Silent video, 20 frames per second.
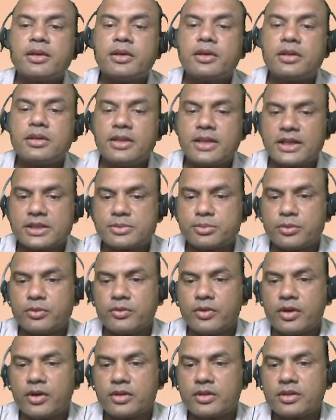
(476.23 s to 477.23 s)
Let's
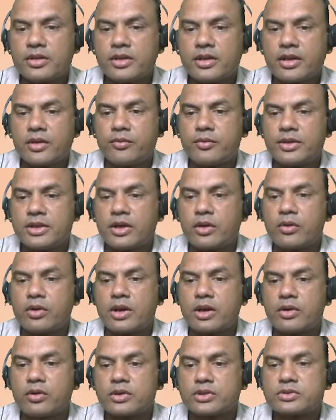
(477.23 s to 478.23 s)
move on. Yeah, without
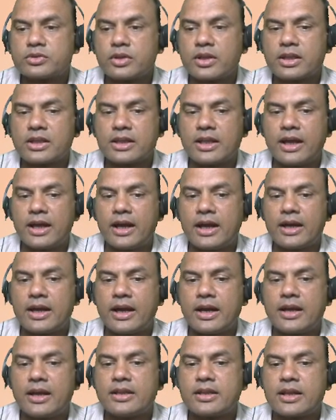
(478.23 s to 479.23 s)
recourse to the client
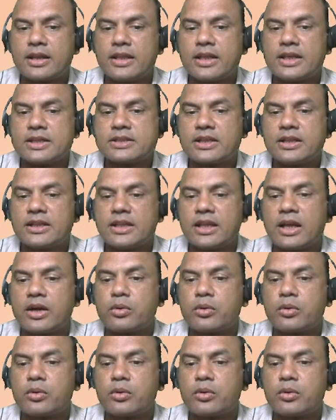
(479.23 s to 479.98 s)
and in relation thereto